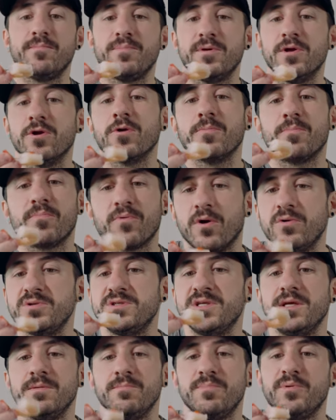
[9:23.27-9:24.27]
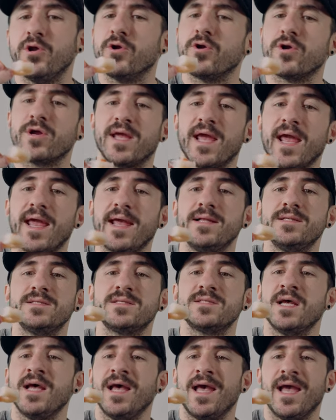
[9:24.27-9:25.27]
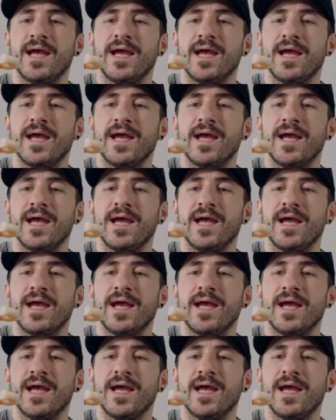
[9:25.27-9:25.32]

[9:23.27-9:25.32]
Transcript: pure protein, pure gains,